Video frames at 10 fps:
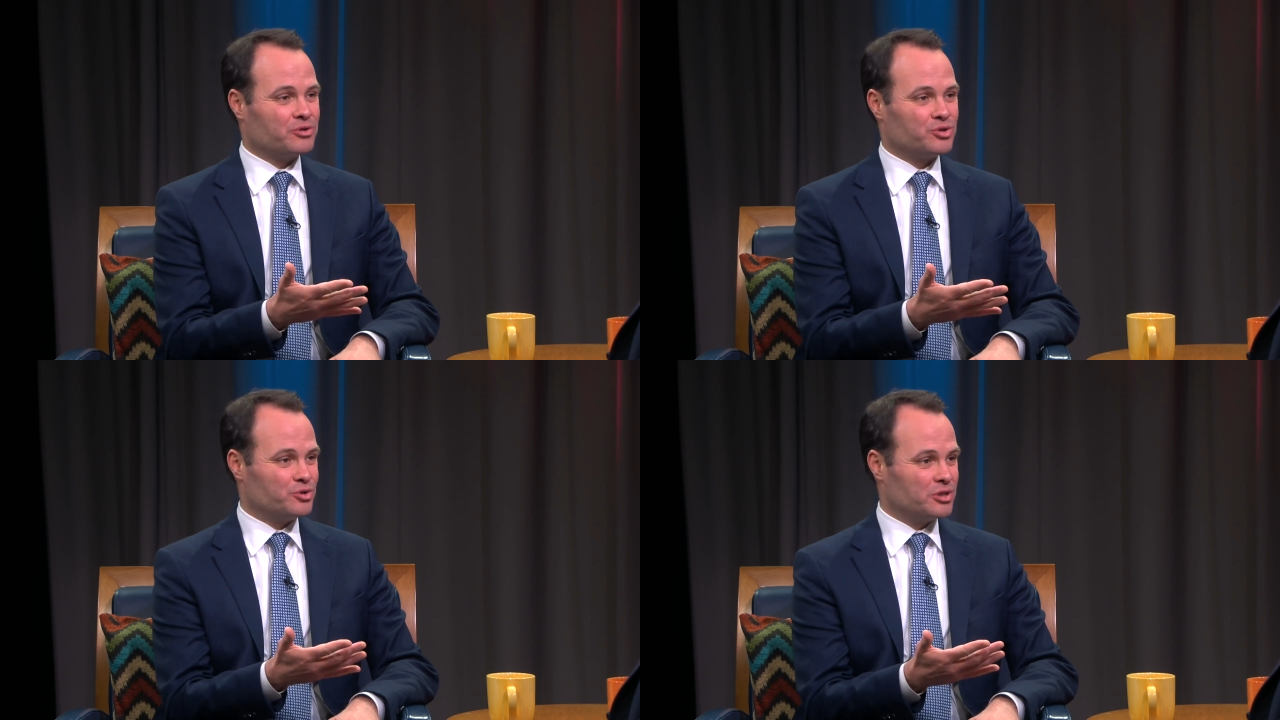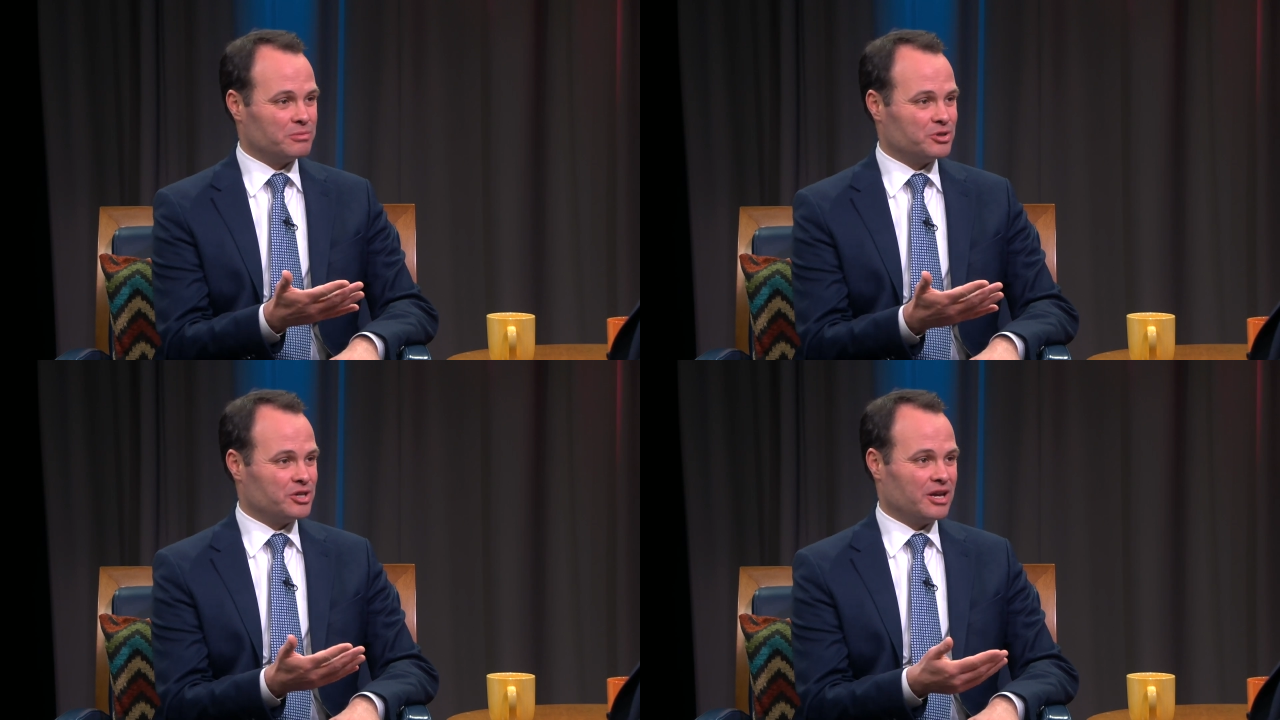Seuss
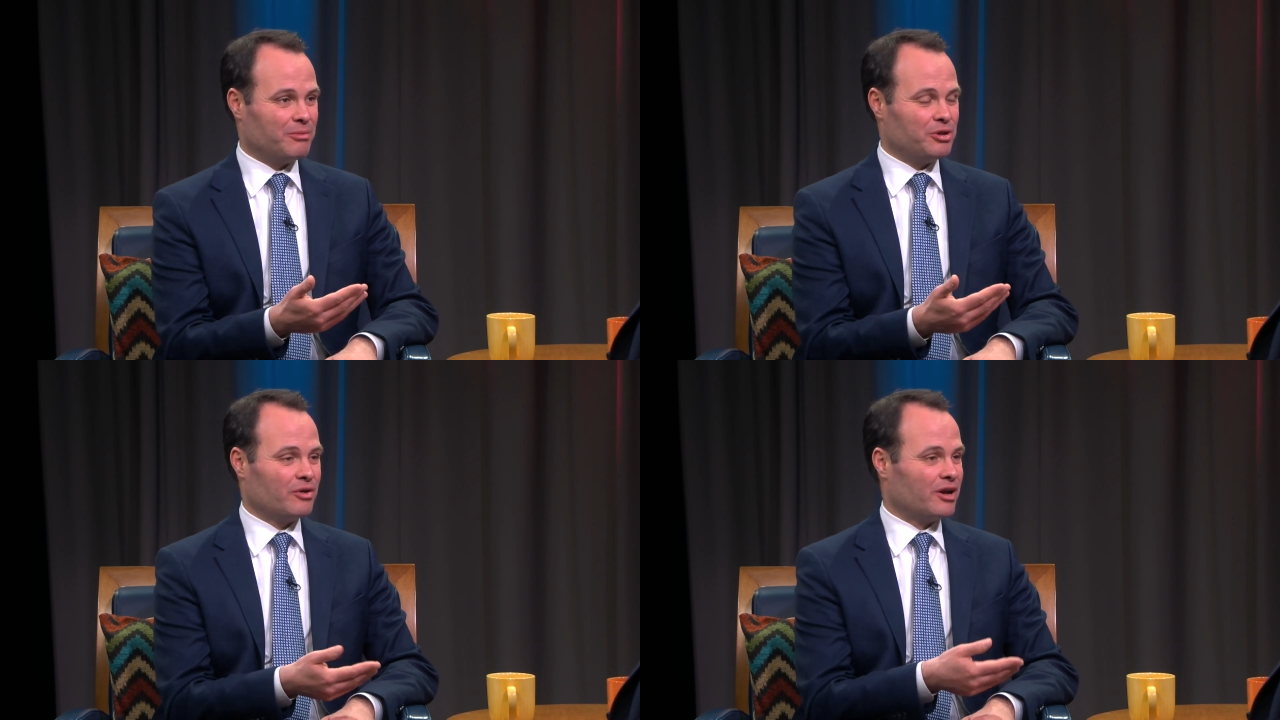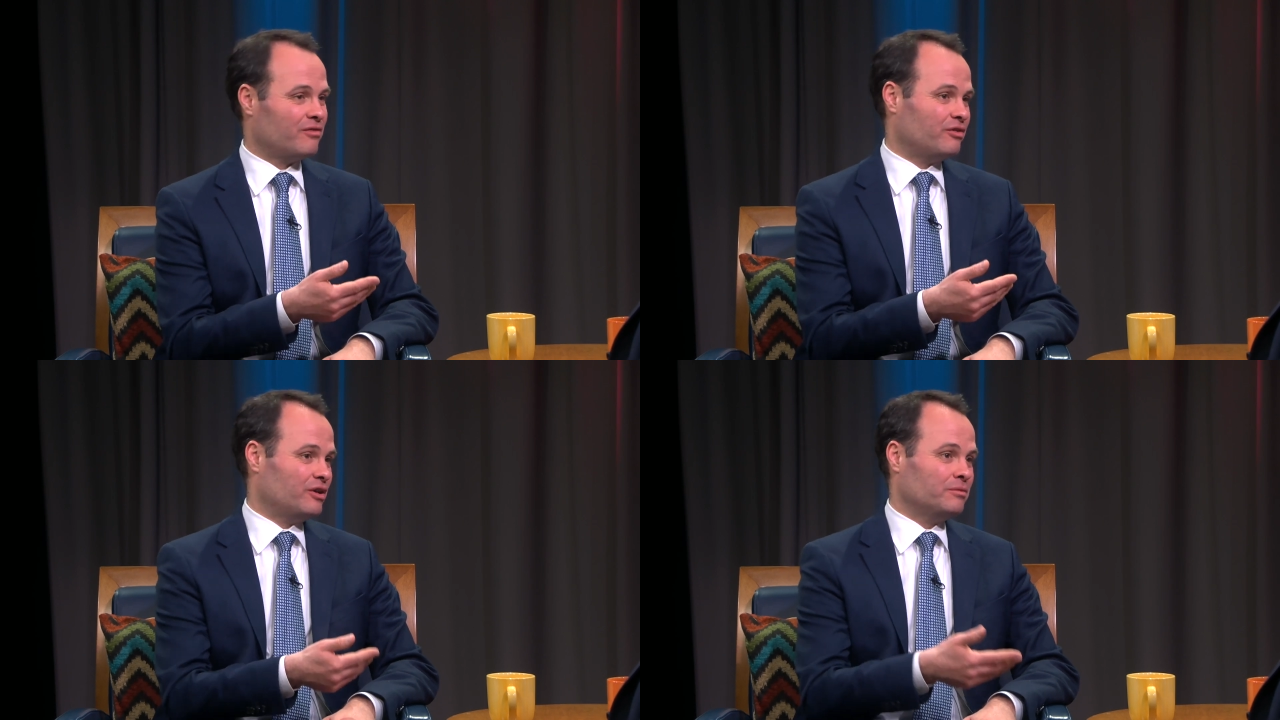Museum and you're
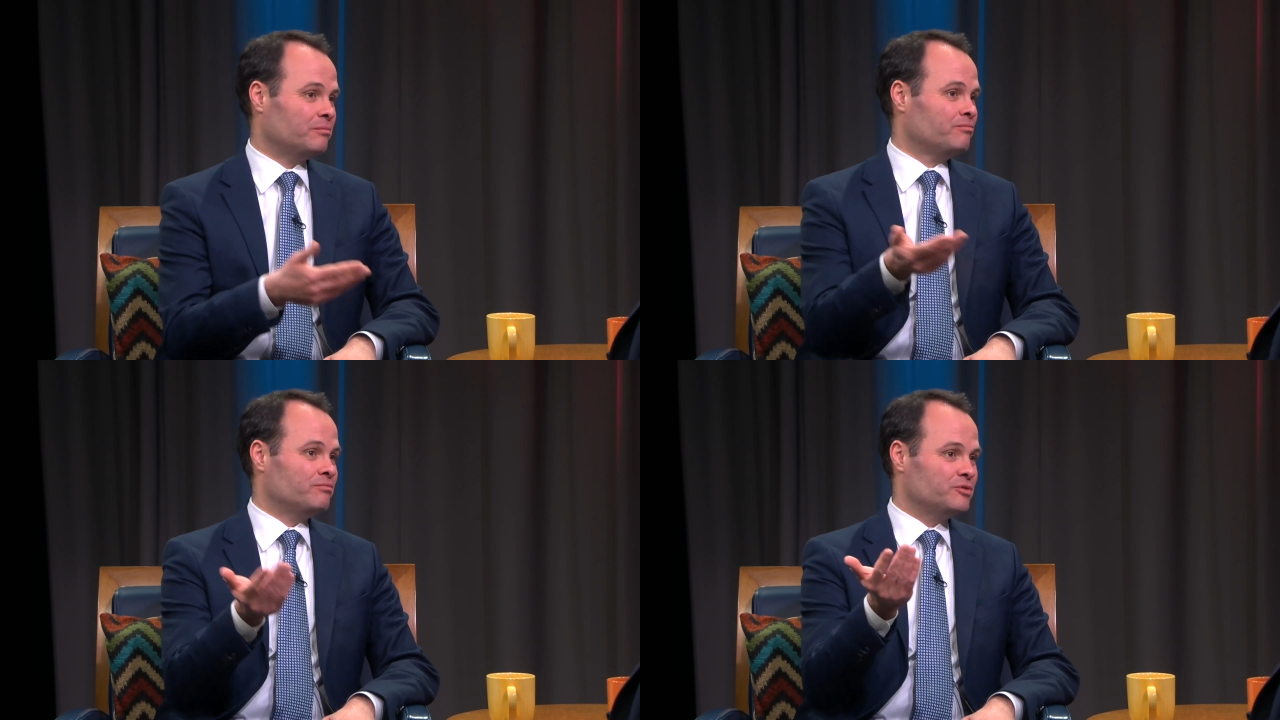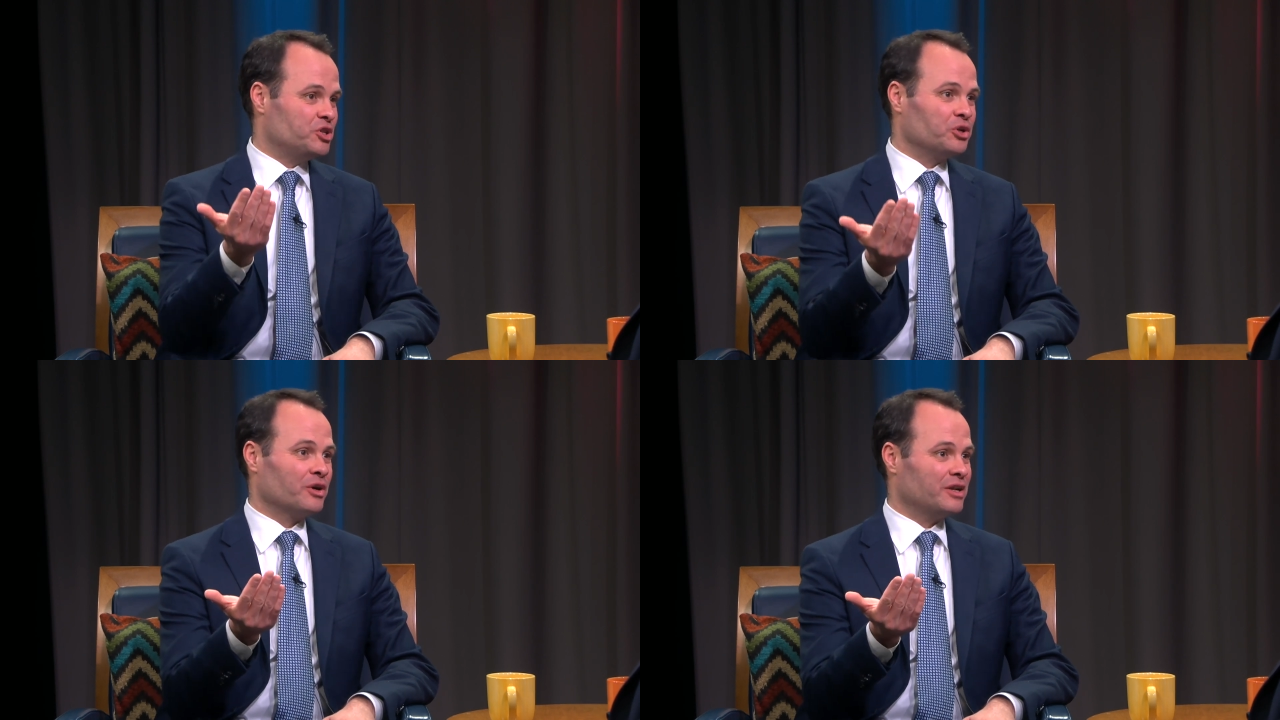having
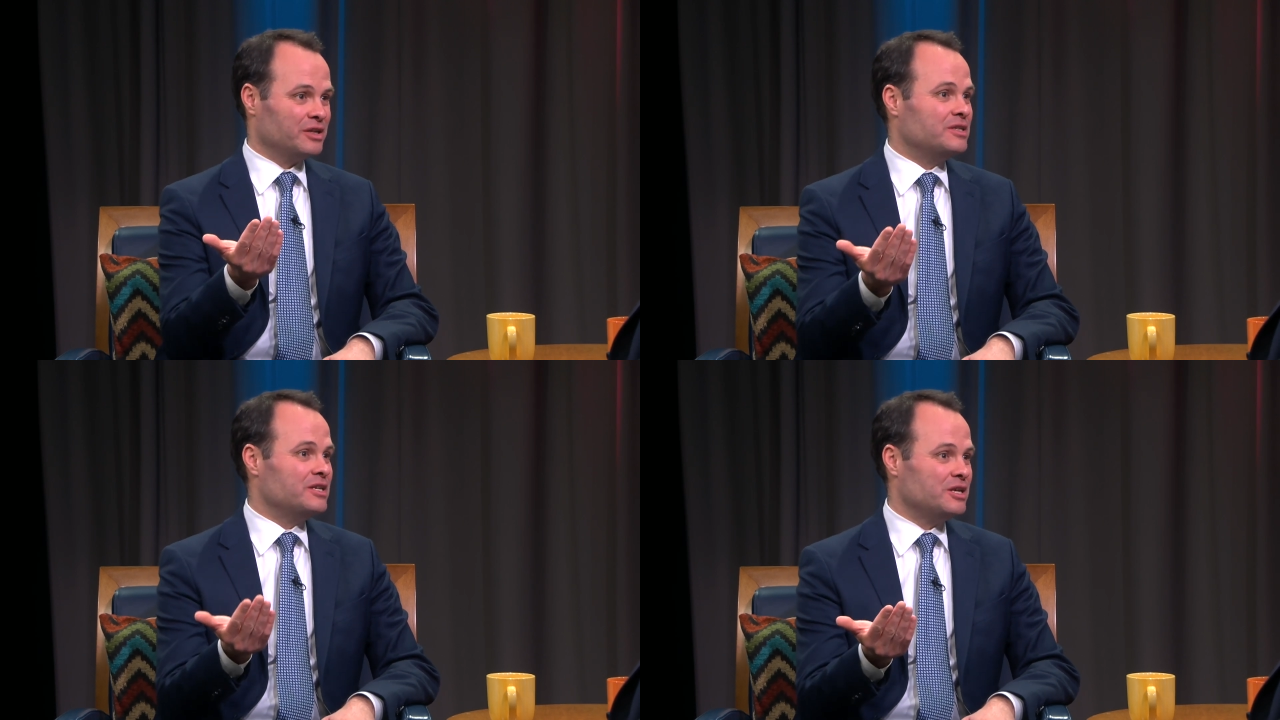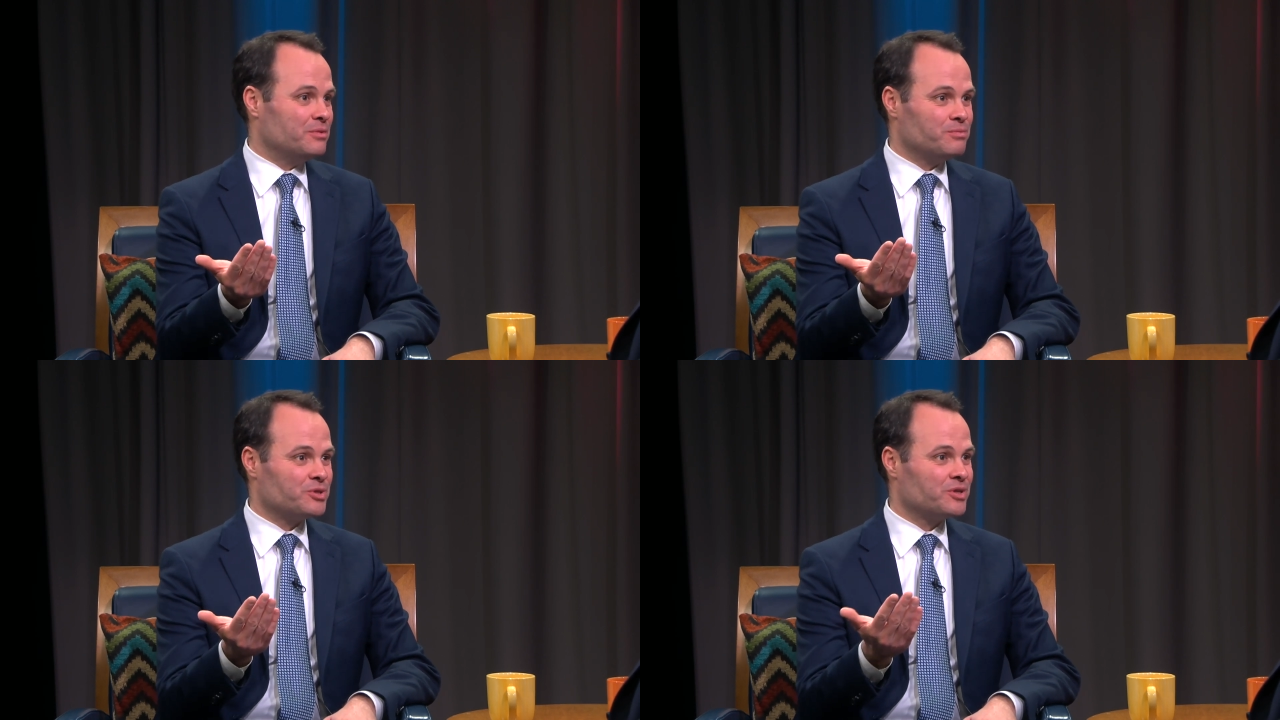dinner at
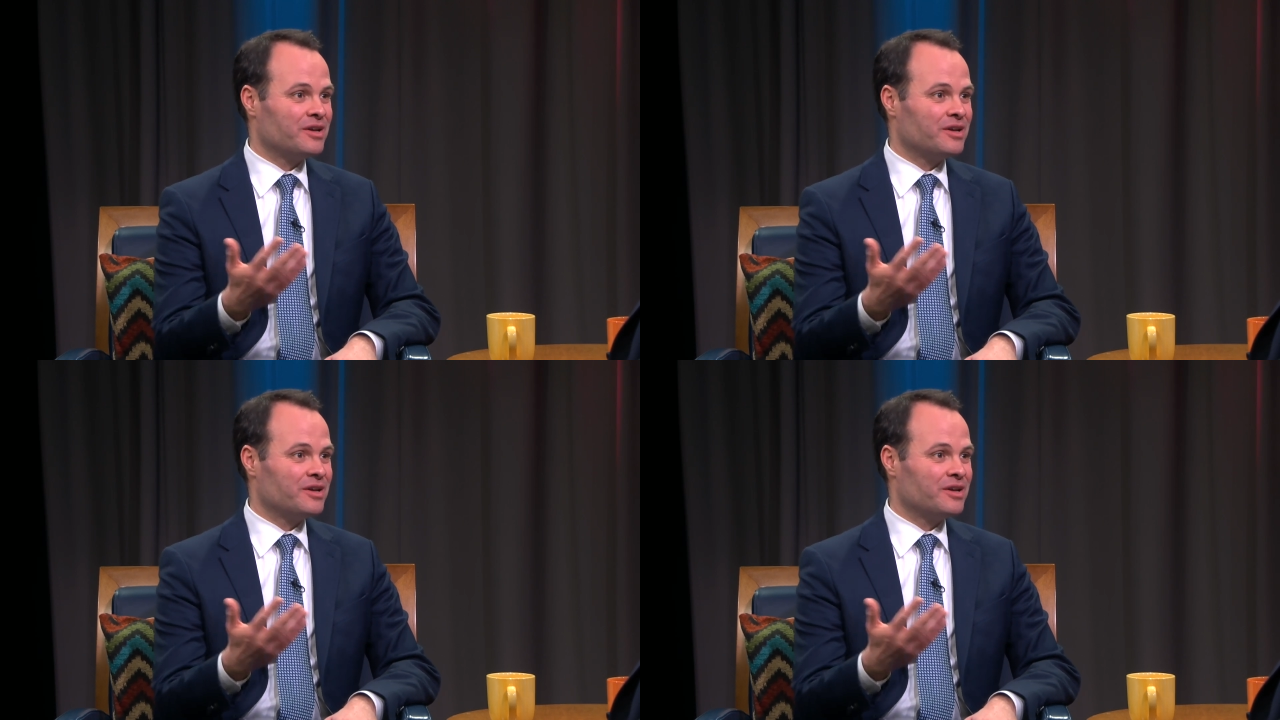Nadim's,